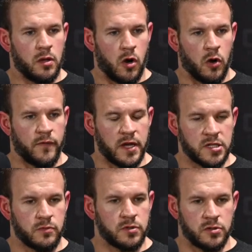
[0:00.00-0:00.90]
Do
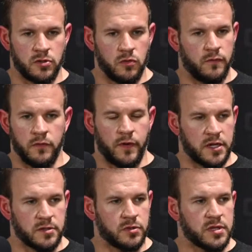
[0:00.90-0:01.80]

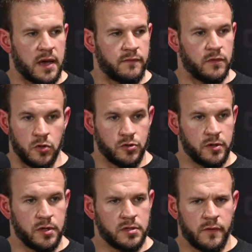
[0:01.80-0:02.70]
vegetables have
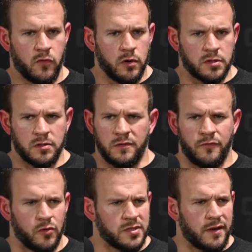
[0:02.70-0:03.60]
nutrients? Of course.
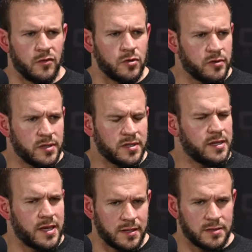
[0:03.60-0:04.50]
Fruits have nutrients?
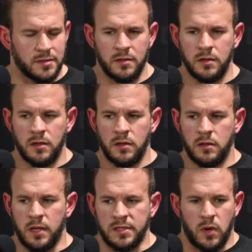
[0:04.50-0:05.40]
Yes.
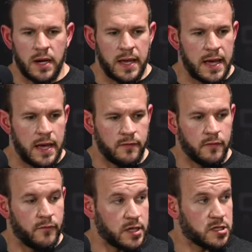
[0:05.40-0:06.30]
That's why I have
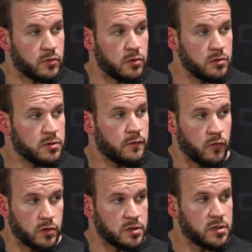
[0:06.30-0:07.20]
vegetables,
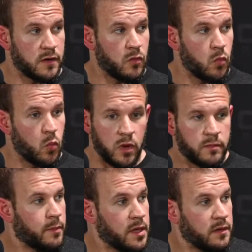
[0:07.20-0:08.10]
fruits, and stuff with
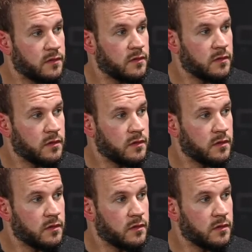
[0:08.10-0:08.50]
my meats.